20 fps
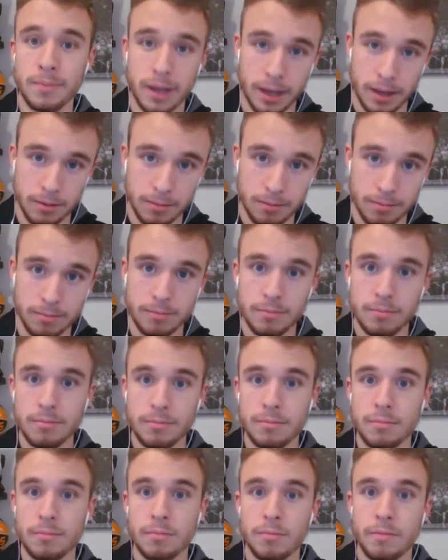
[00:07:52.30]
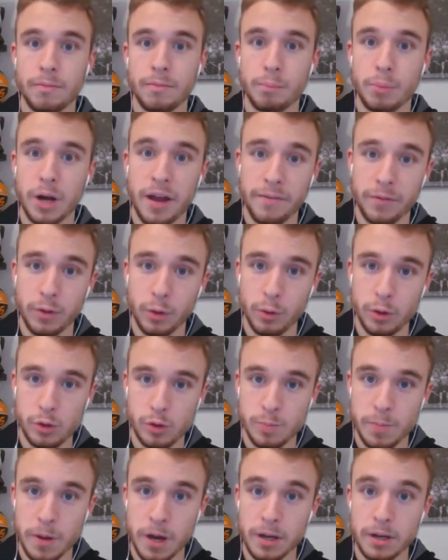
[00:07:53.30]
And Brian Flores
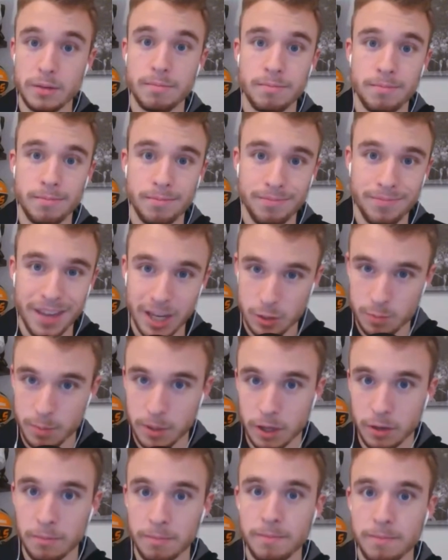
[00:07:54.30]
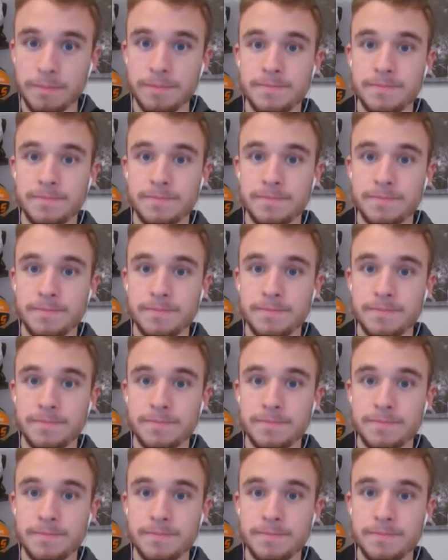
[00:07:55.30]
responded, "Thanks, Bill."